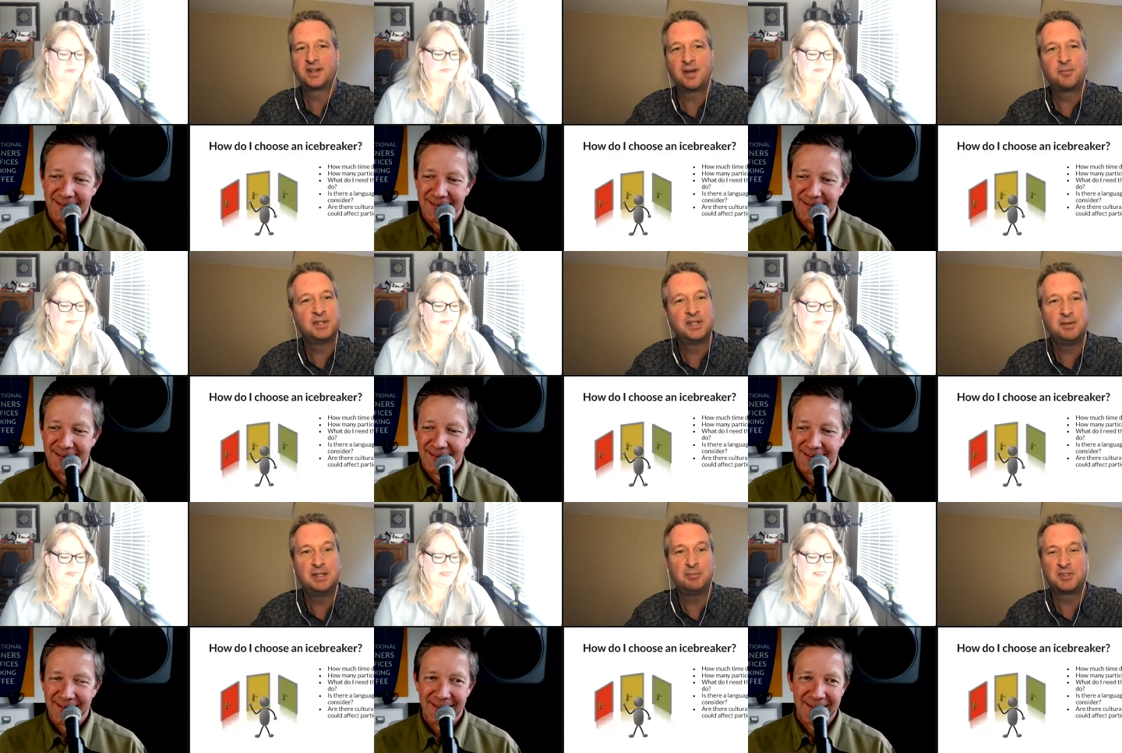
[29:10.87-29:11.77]
Speaker 1: accompany
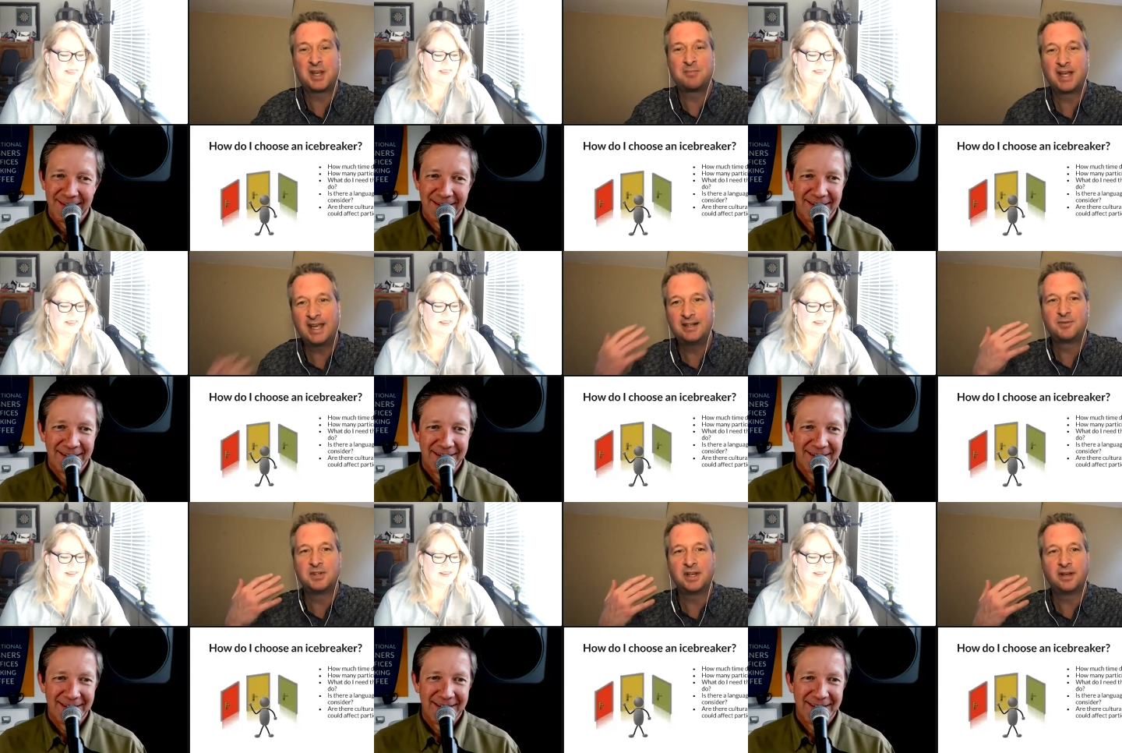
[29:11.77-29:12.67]
me inside my head
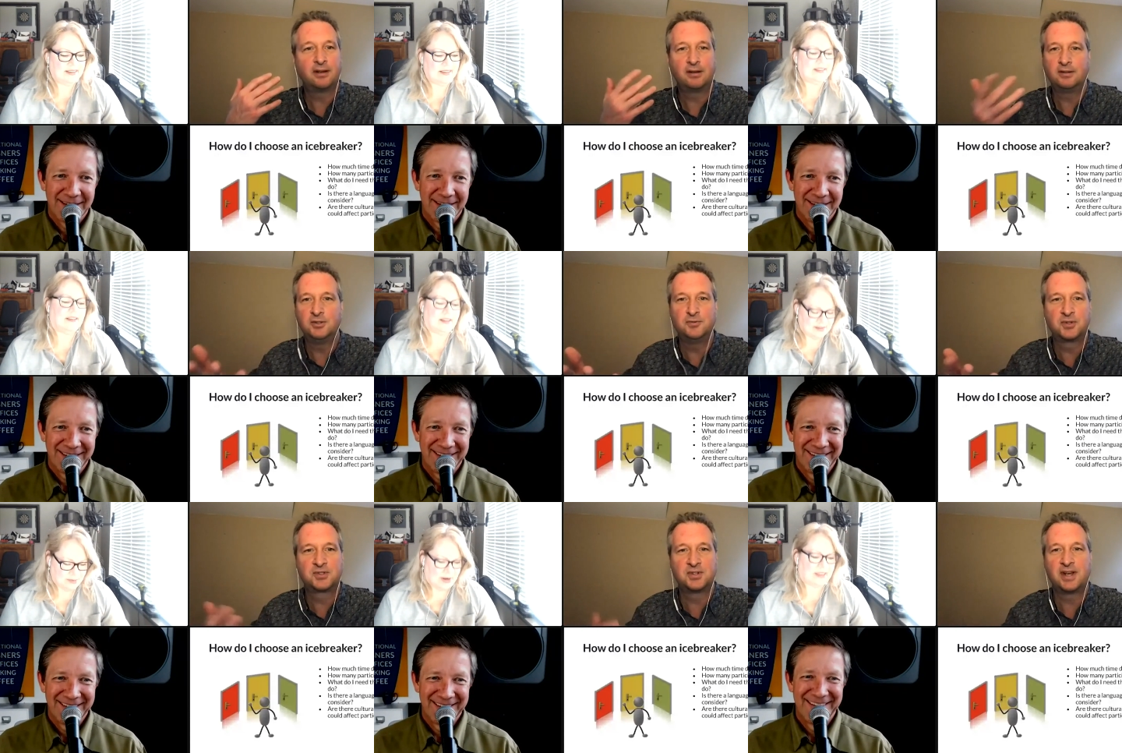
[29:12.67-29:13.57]
every day, you
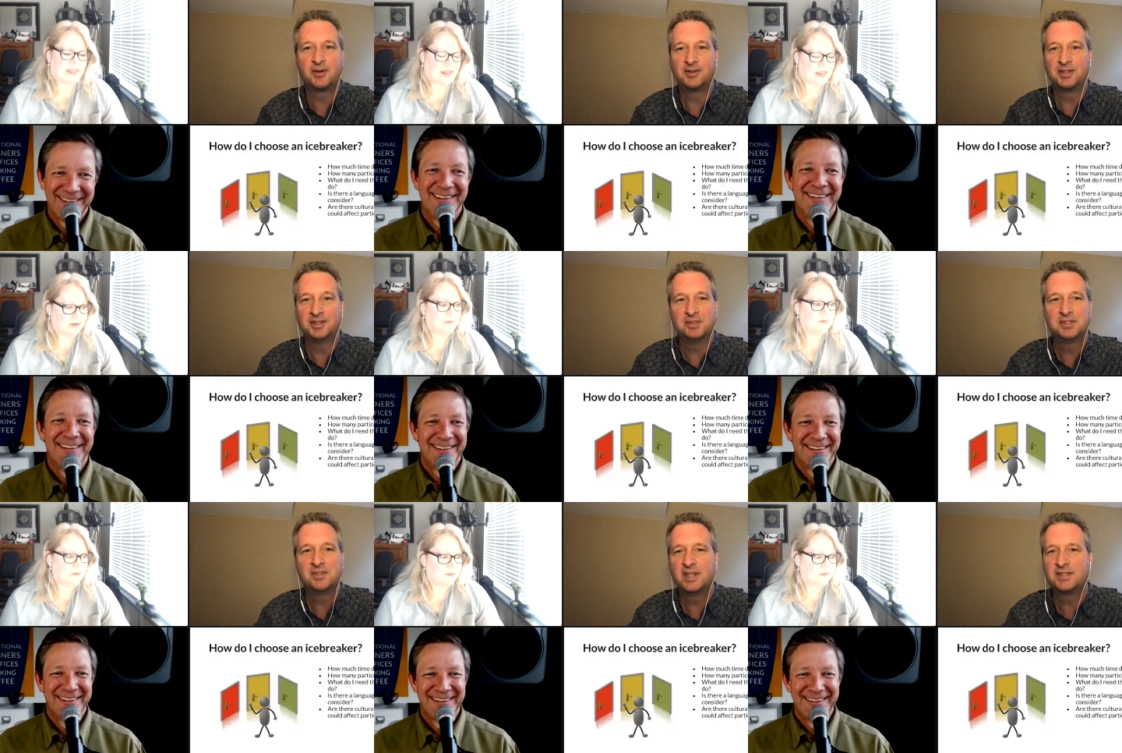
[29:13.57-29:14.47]
folks are now hearing them
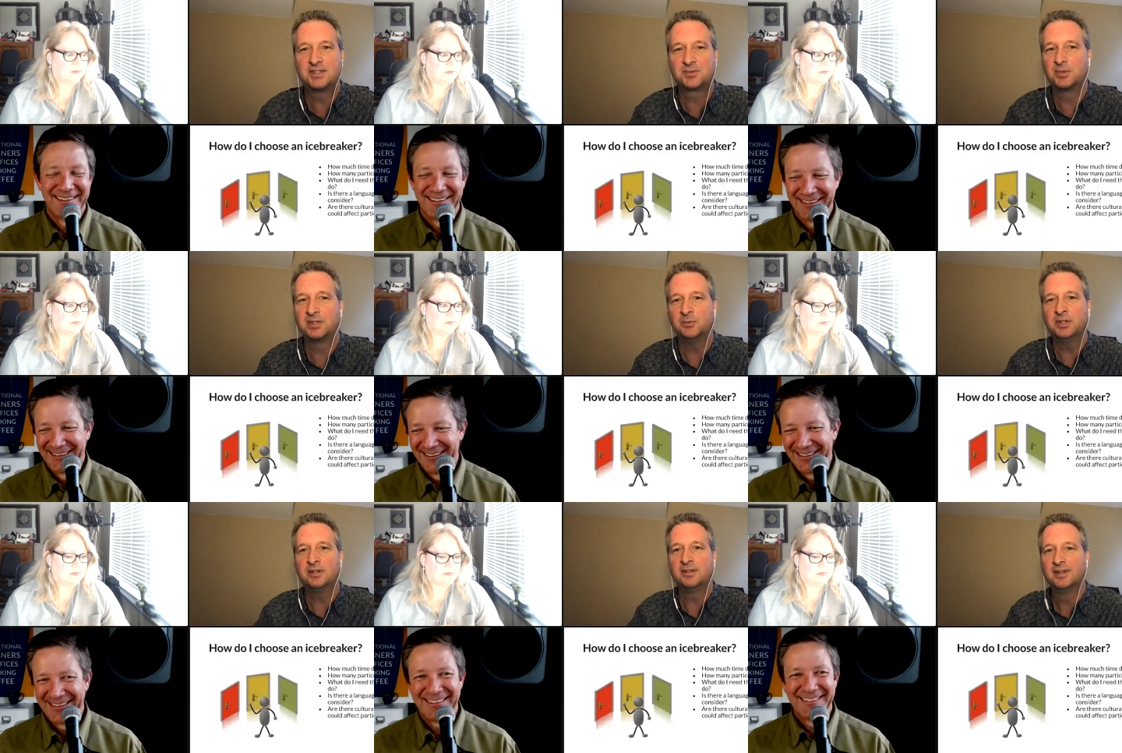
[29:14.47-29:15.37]
too. That's just really
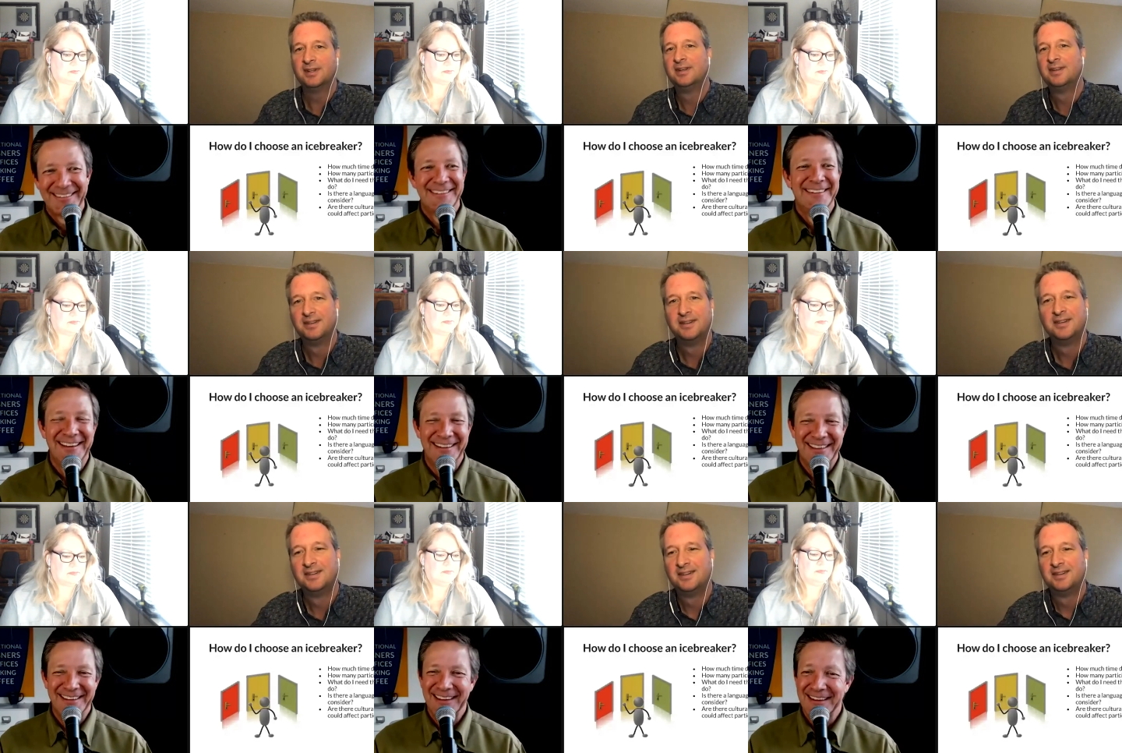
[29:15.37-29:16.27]
weird.
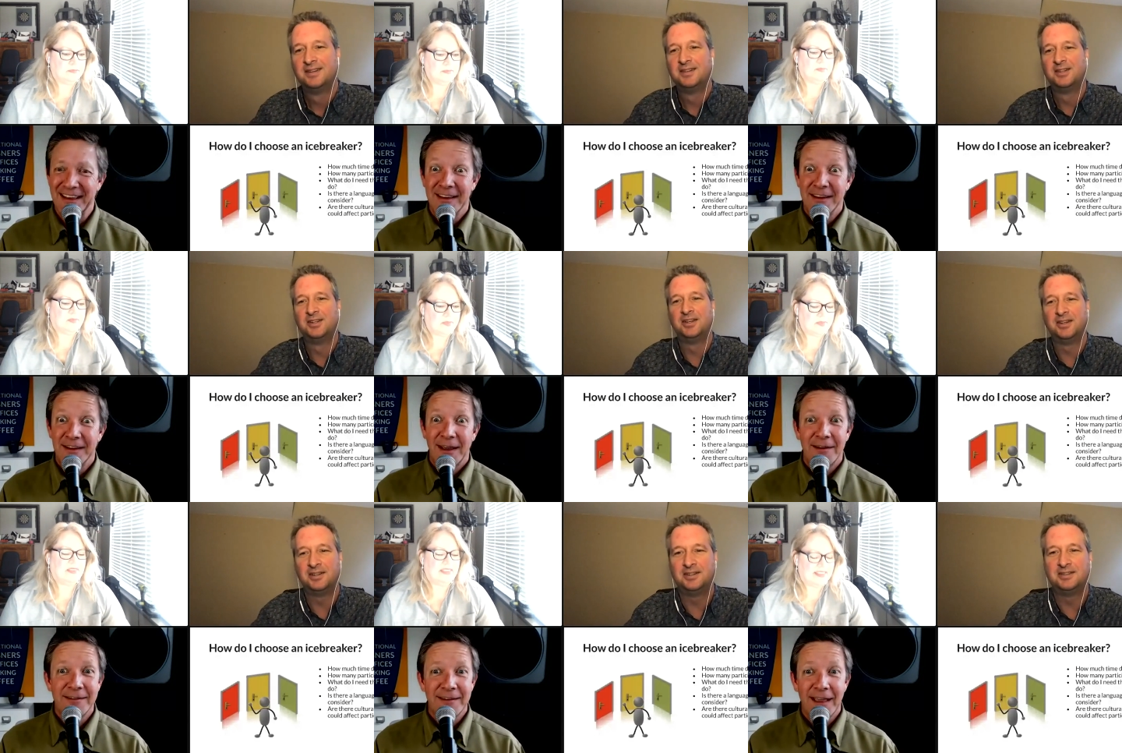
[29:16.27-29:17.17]
Speaker 2: It's like, how
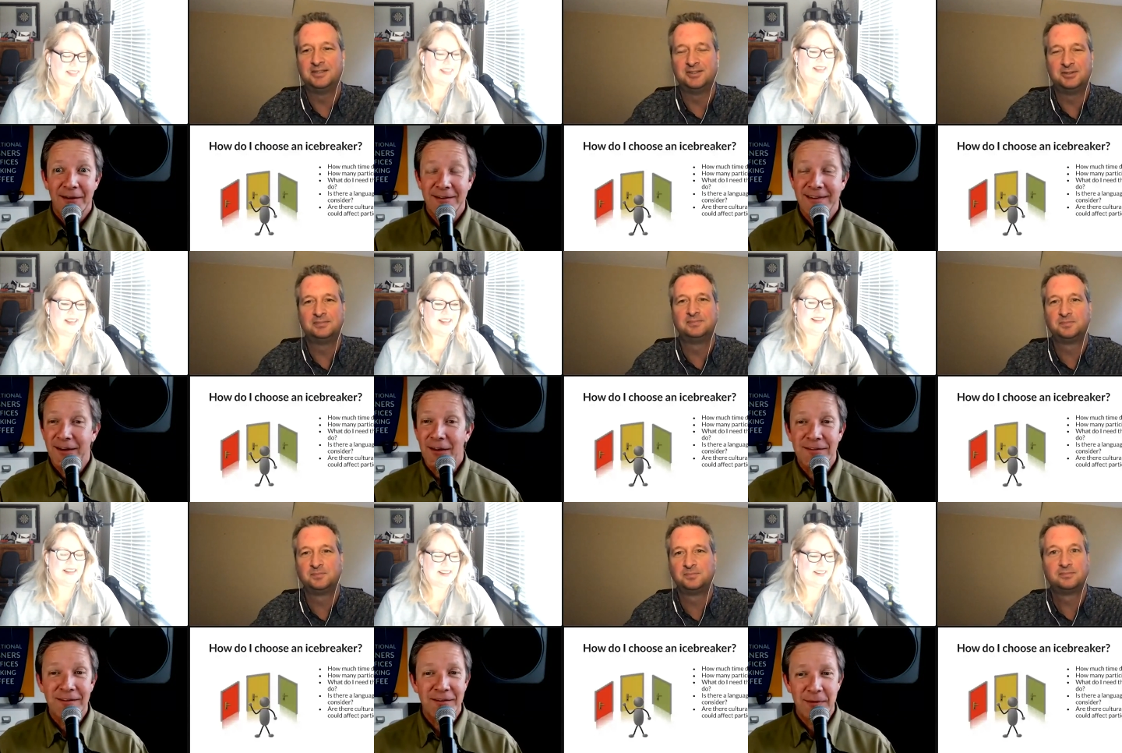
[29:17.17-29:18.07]
did how did that all of a
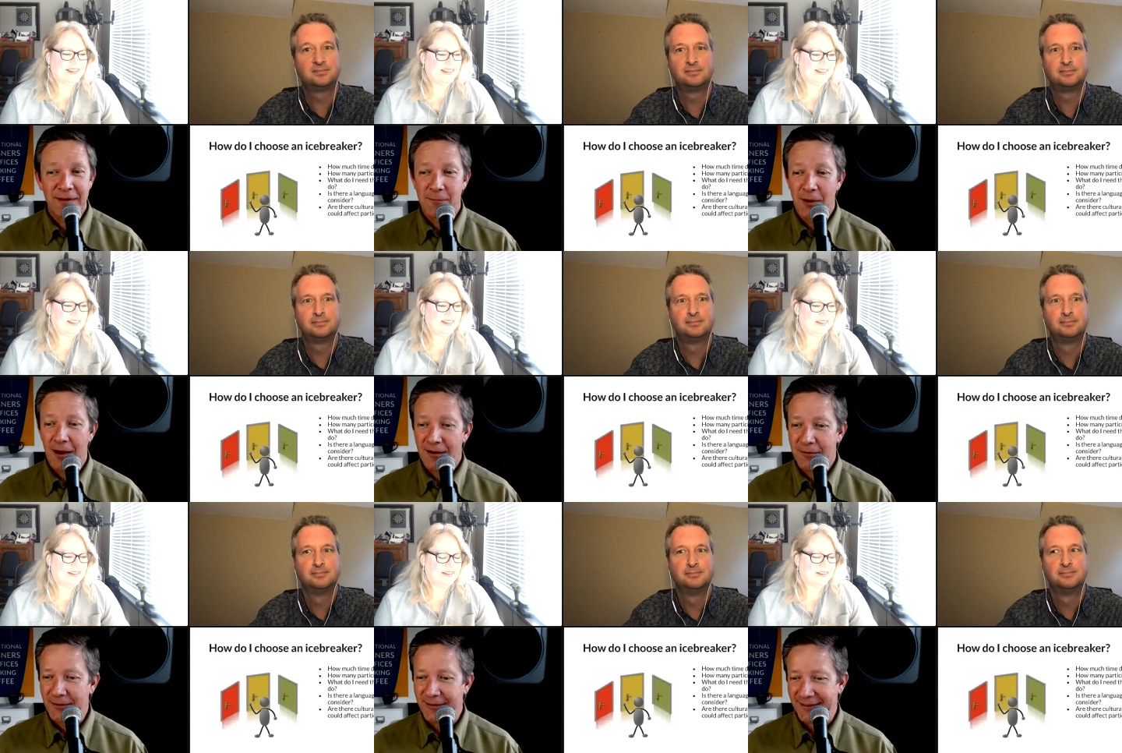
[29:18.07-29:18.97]
sudden become
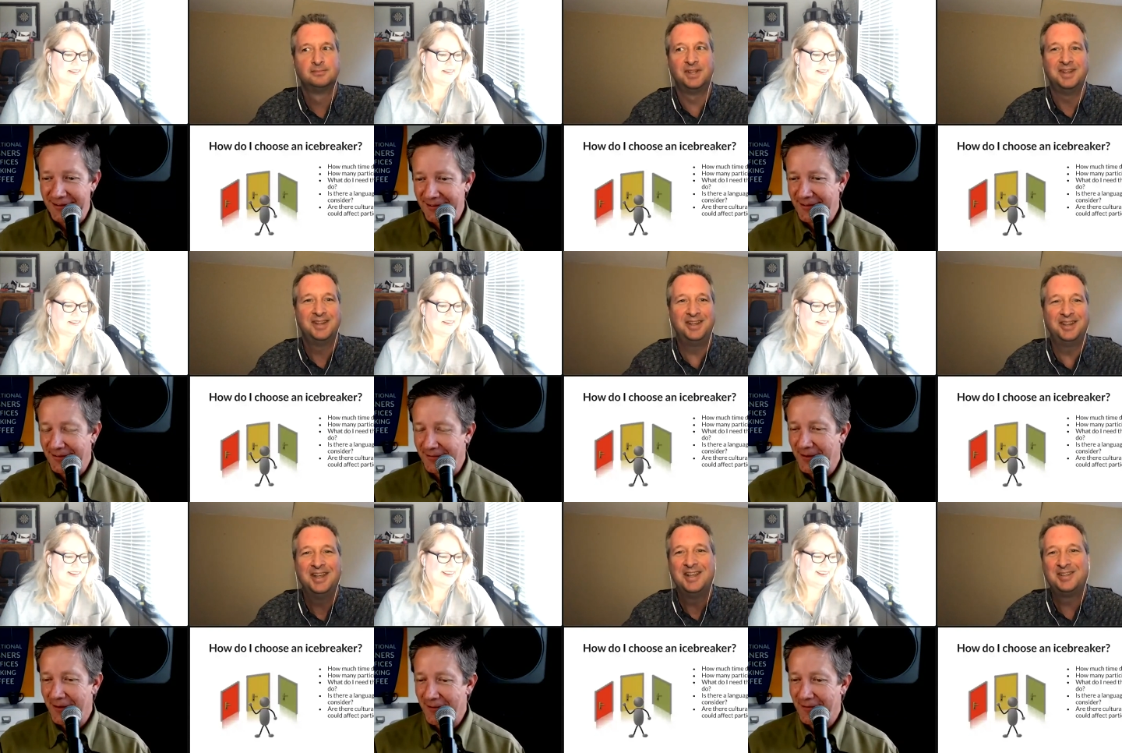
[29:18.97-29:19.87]
audible? It
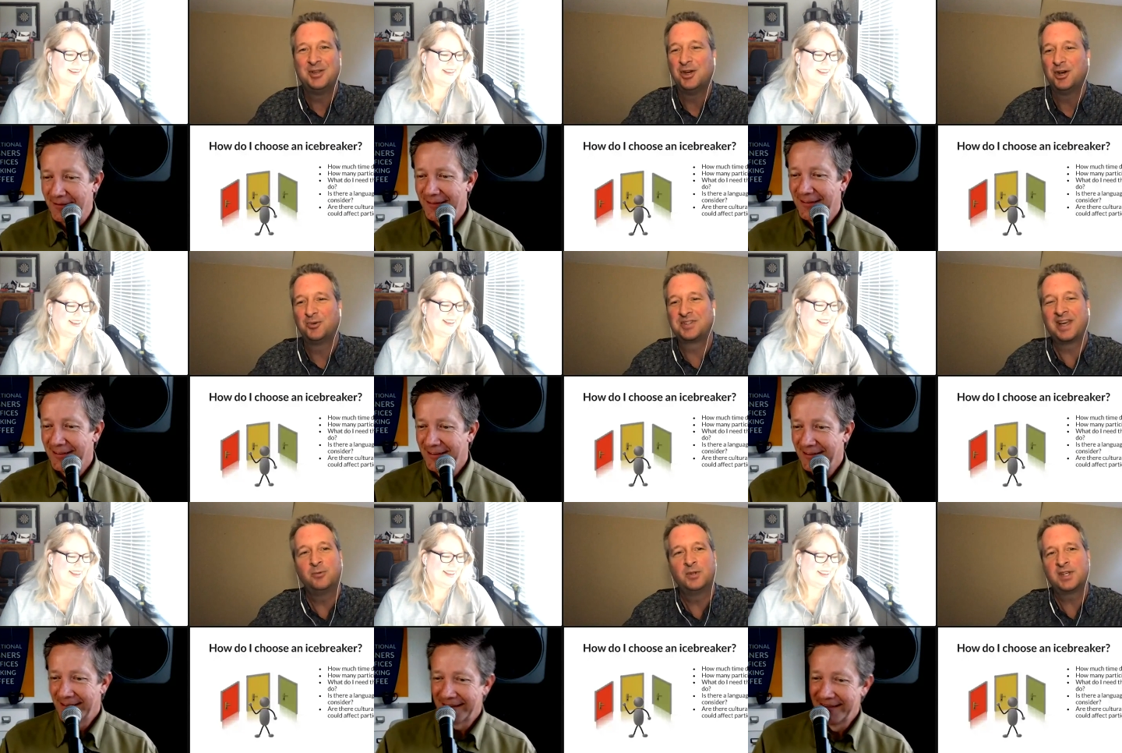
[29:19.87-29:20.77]
just
Speaker 1: was
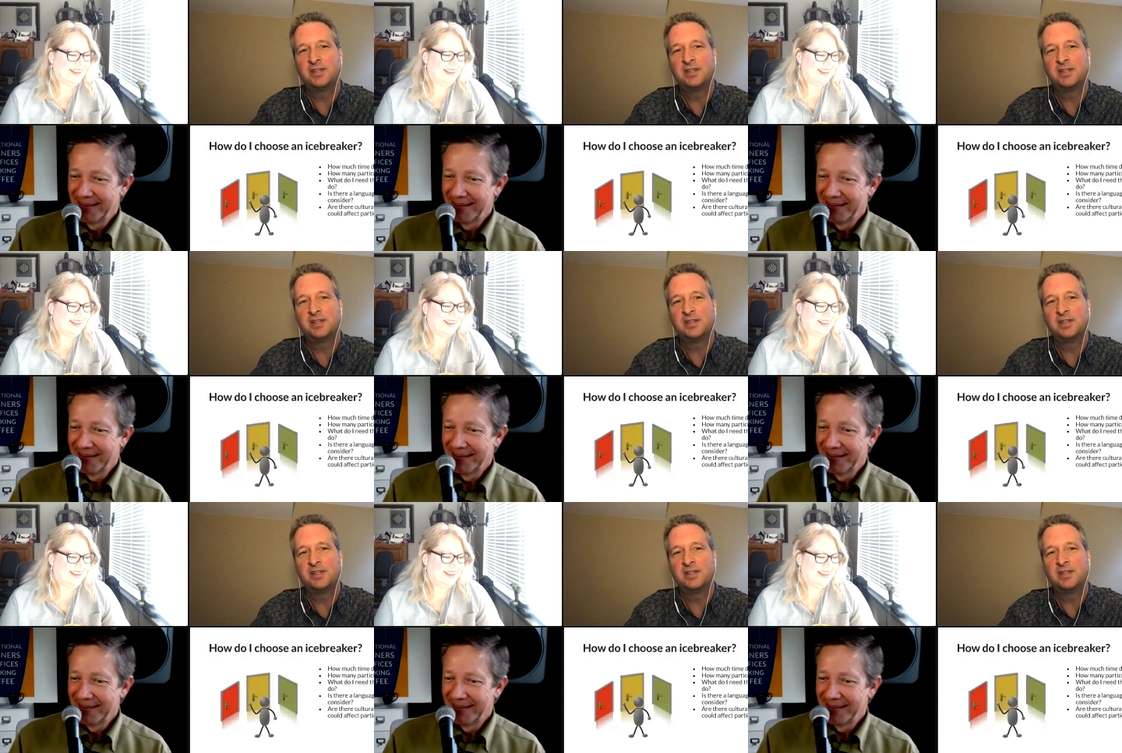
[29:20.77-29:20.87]
I was I